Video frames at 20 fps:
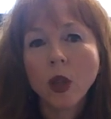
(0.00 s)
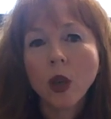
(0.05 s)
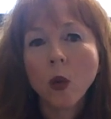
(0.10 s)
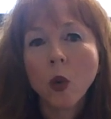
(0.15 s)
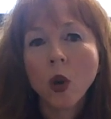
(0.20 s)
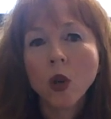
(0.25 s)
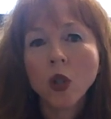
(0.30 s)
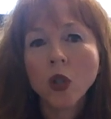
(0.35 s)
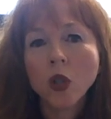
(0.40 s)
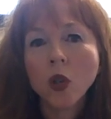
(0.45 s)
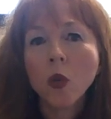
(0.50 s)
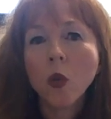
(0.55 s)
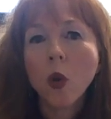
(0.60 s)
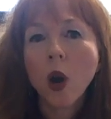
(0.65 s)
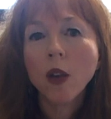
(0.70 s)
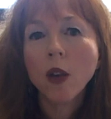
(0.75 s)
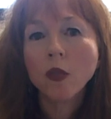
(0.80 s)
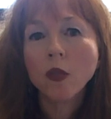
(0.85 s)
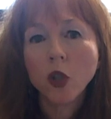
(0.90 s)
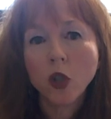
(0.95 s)
What does your
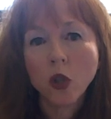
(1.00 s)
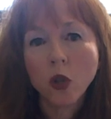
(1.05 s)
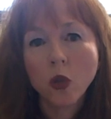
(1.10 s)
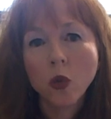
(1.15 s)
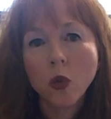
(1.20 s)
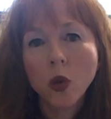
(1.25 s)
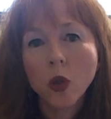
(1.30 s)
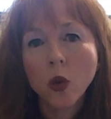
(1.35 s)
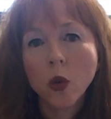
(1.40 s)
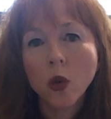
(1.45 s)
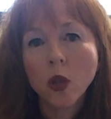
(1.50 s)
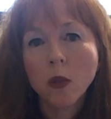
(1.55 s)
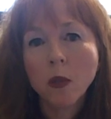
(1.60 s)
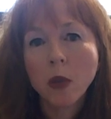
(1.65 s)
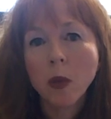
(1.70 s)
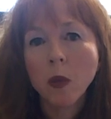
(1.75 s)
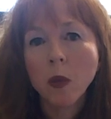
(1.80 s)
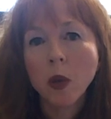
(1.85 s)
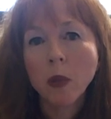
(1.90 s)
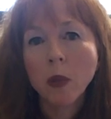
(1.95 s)
wife do with all the
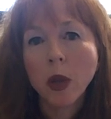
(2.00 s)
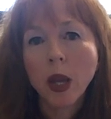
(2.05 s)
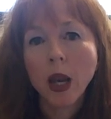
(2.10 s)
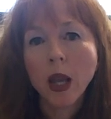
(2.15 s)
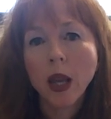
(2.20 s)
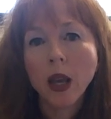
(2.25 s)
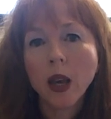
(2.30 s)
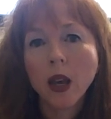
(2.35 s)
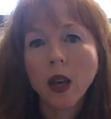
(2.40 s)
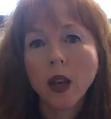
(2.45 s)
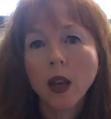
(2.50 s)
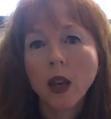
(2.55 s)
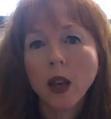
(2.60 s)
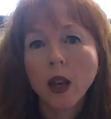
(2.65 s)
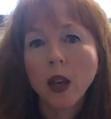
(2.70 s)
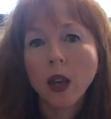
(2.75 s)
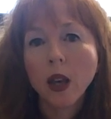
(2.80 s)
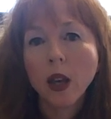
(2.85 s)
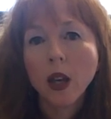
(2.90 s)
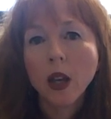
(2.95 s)
memorabilia,
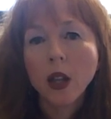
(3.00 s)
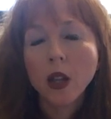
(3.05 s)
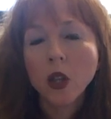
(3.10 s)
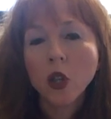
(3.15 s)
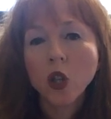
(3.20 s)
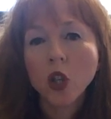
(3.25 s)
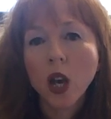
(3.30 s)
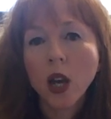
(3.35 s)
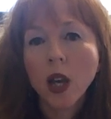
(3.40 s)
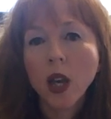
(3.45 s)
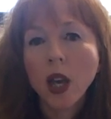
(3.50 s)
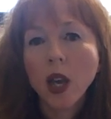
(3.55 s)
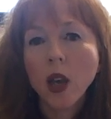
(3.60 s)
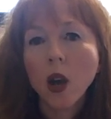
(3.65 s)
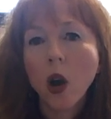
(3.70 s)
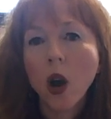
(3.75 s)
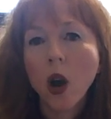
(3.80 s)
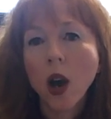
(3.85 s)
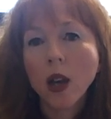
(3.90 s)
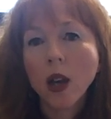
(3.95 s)
the junky
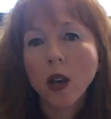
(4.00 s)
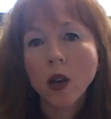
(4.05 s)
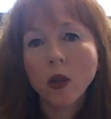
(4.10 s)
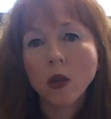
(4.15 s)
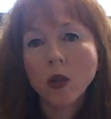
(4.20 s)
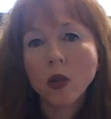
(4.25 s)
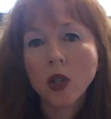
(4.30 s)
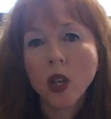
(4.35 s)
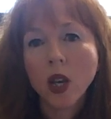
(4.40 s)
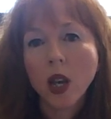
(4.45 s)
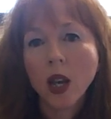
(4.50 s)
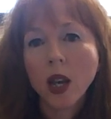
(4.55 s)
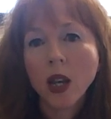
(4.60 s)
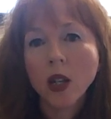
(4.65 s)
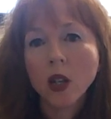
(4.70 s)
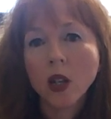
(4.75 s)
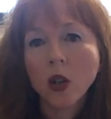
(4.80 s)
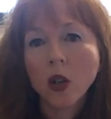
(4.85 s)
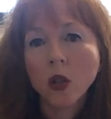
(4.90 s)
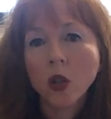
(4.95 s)
icons
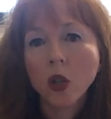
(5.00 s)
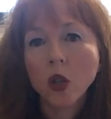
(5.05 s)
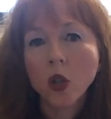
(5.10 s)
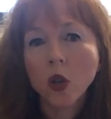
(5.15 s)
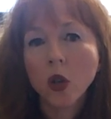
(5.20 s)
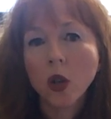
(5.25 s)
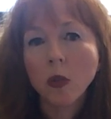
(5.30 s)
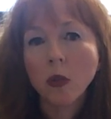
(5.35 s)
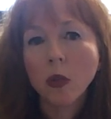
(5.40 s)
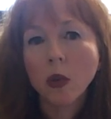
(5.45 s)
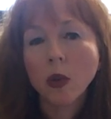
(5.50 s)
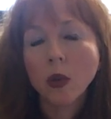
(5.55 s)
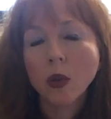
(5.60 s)
collected on the trip?